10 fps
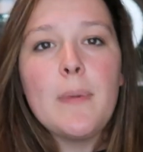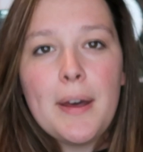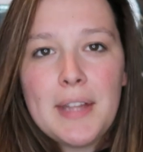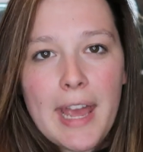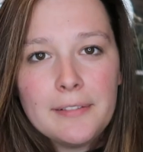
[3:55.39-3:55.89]
from
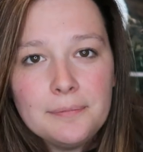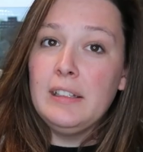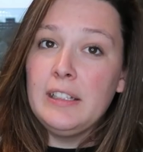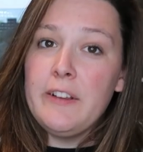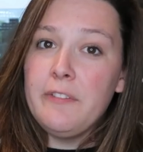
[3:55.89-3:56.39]
outside.
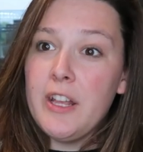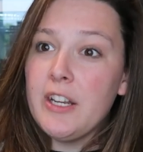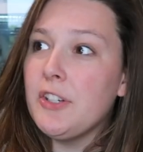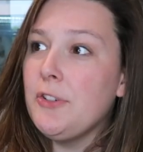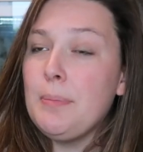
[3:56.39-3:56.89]
Leaf
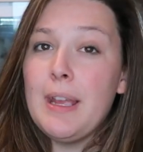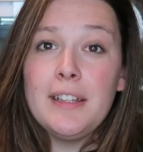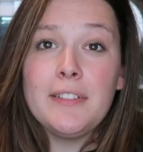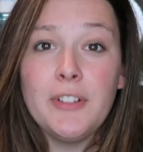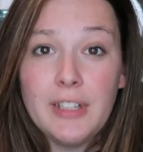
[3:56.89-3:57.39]
litter, who
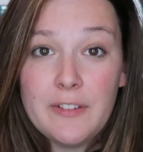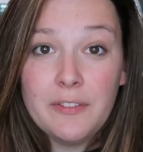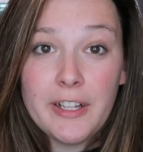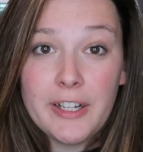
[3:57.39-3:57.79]
pays for leaf